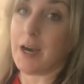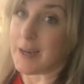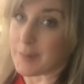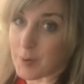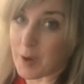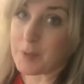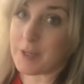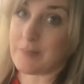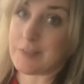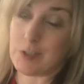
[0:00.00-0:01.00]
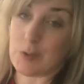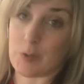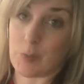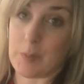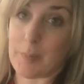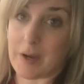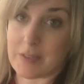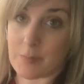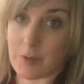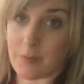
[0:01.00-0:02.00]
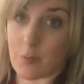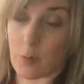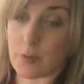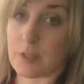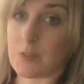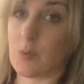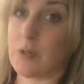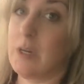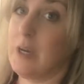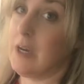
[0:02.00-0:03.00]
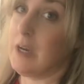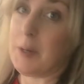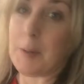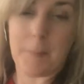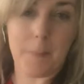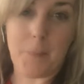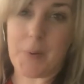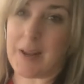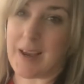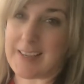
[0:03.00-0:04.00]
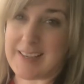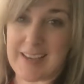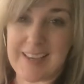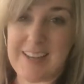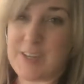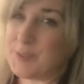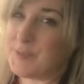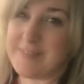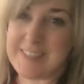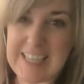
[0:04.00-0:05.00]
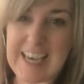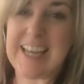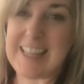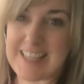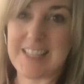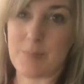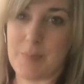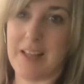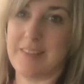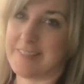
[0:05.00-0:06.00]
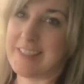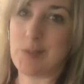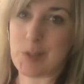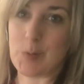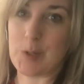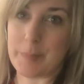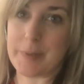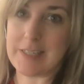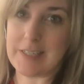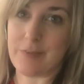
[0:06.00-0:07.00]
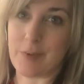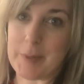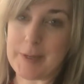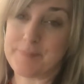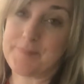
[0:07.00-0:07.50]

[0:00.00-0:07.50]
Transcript: I'm probably gonna have to do three, possibly four with this one. But I, you know, yeah, the smell, it was a really big deal for me.